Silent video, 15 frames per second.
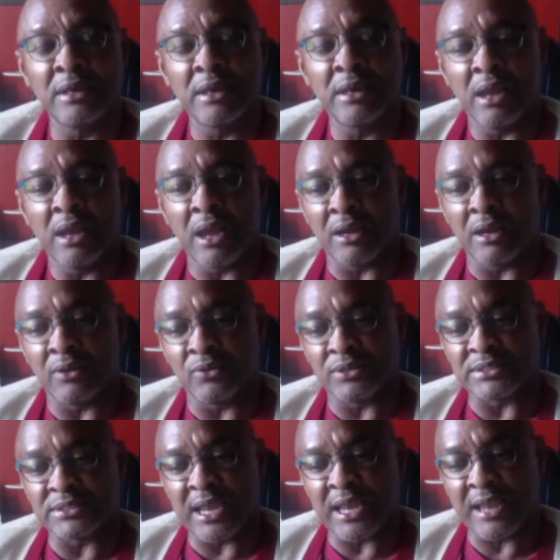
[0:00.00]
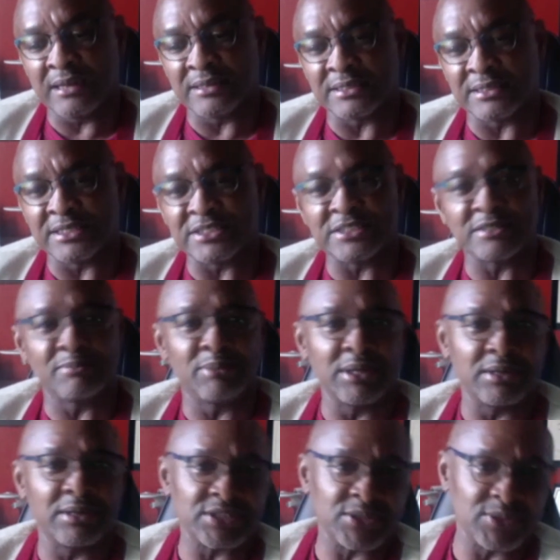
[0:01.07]
was that, hey, look, this is a bill that's
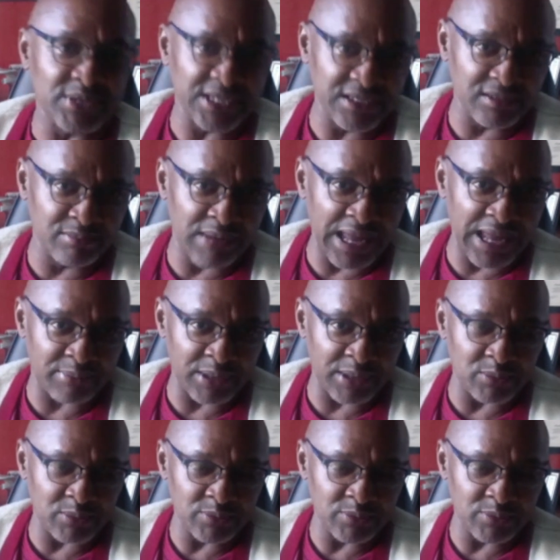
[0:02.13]
going to kill Black people.